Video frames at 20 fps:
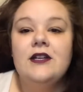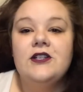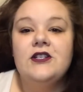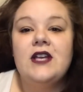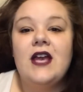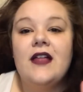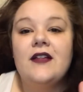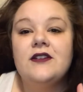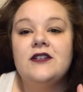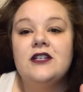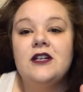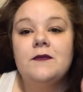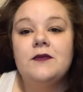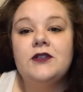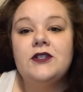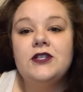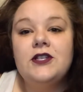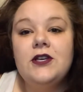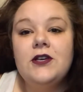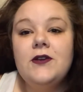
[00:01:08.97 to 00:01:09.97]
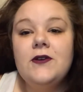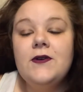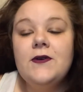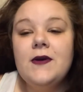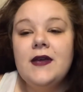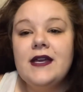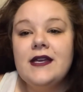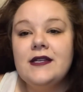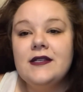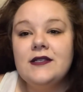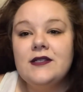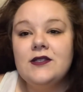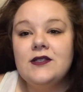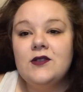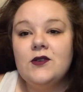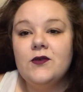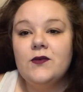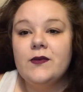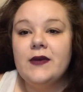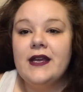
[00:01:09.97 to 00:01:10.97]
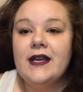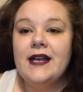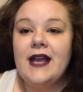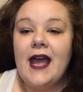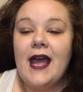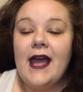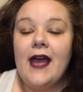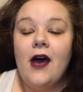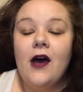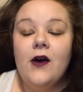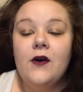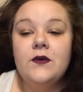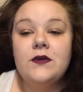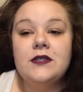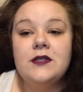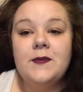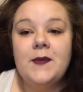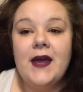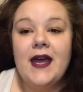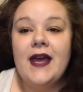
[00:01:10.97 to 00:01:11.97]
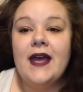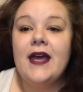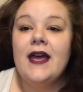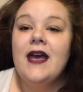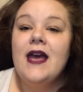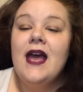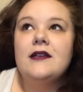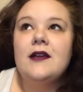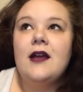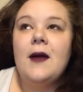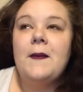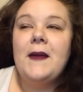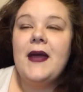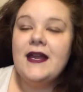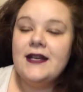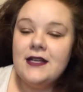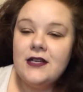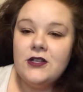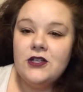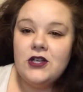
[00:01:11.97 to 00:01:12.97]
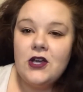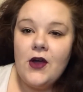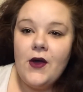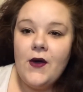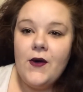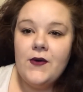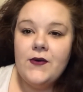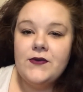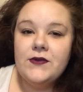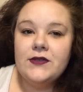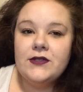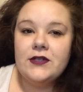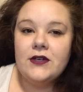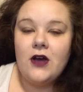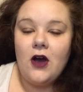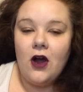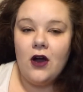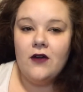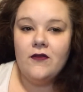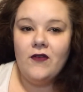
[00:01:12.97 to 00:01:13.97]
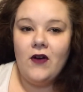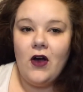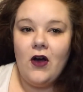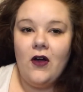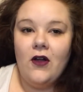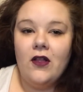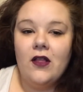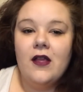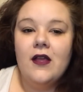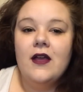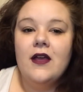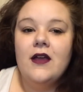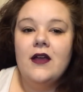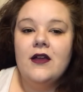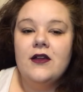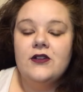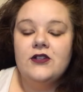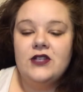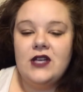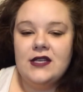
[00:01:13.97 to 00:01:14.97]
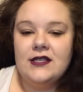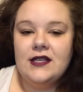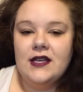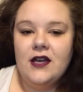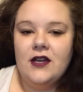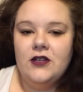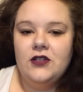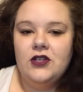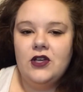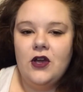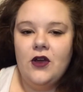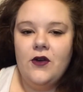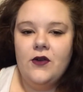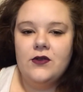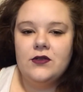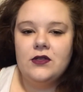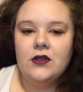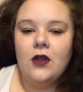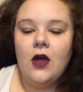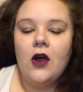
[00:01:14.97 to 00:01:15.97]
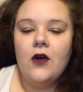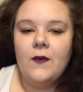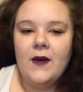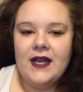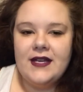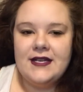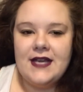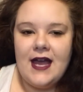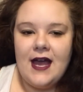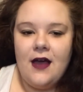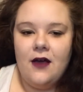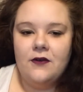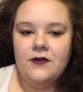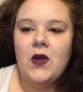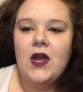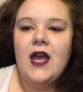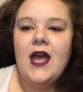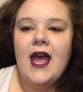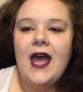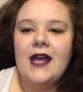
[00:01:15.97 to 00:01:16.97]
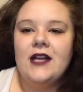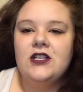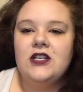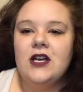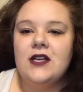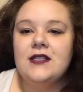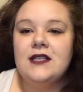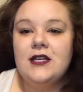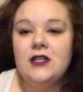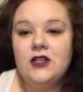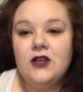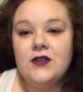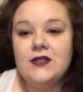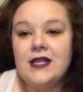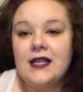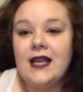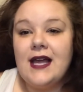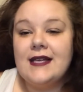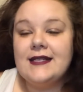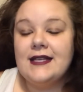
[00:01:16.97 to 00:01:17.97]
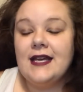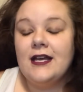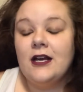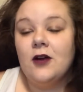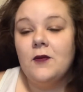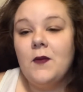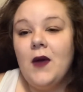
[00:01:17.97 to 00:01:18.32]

Challenge number two is to read a host pick. Amanda chose Caraval Jessica chose Long Way Down, and Chelsea chose Eliza and Her